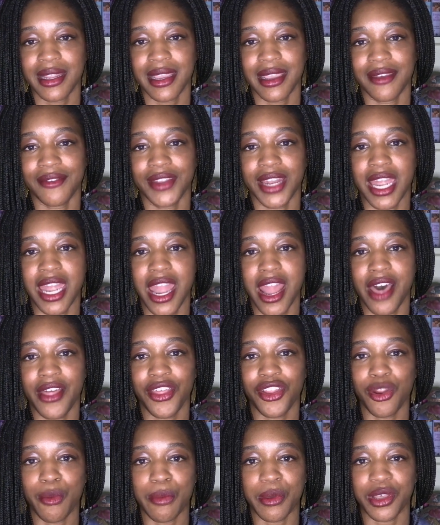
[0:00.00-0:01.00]
I have
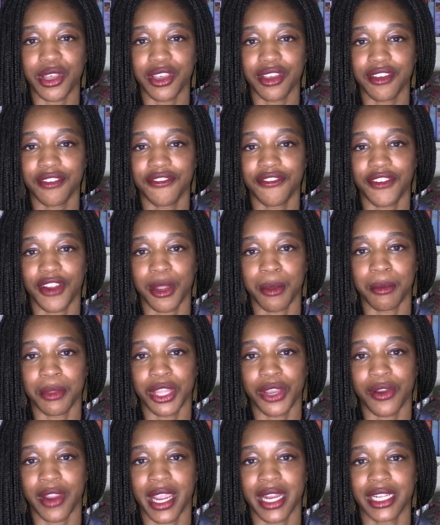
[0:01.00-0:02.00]
another book from
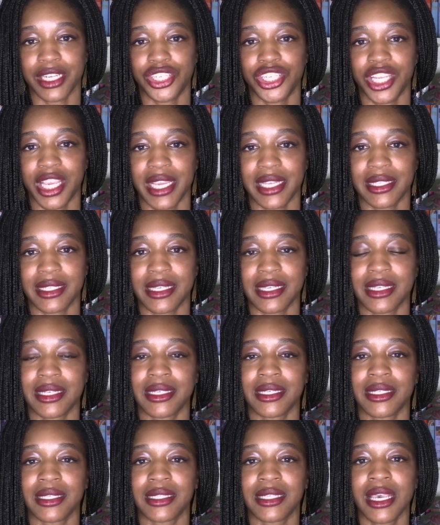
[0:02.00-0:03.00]
Loretta
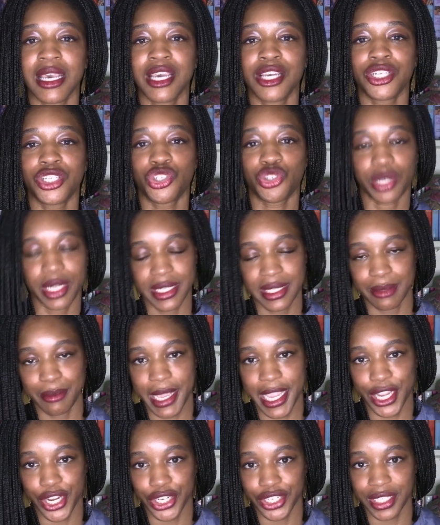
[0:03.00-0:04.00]
Chase's
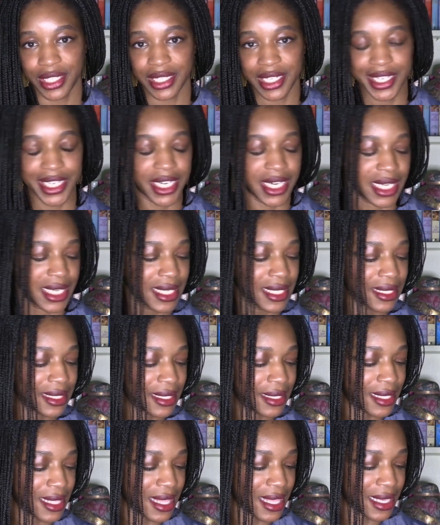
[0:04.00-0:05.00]
Dressmaker
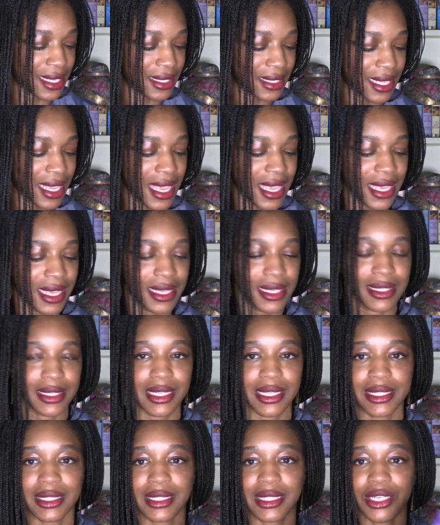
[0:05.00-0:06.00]
series. This
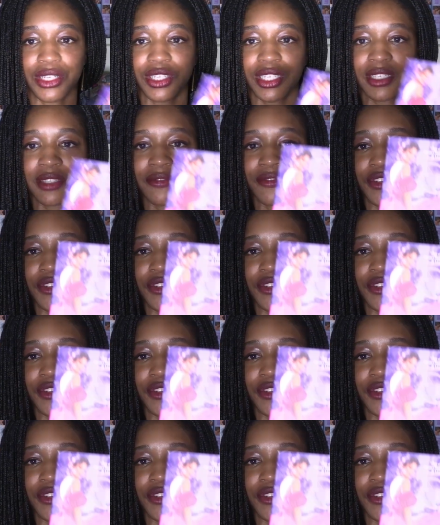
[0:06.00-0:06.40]
is Silk is